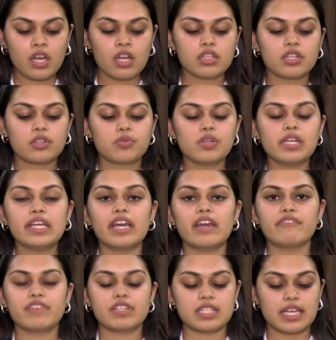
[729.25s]
The ruling
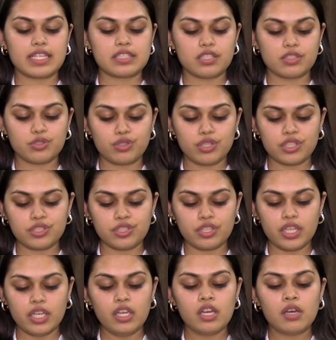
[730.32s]
emphasized the
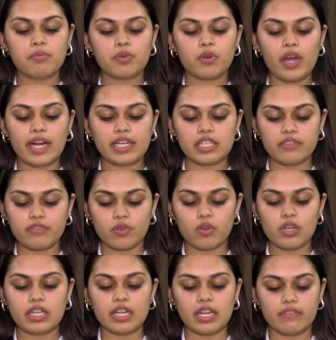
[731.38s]
judiciary proactive role
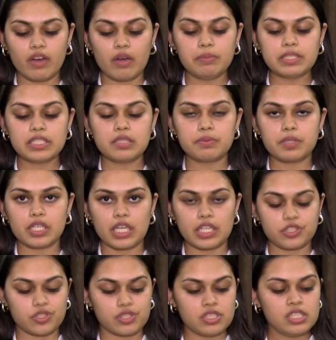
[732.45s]
in environmental
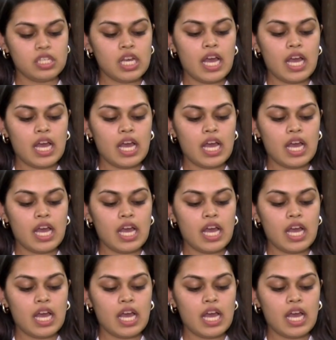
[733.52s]
protection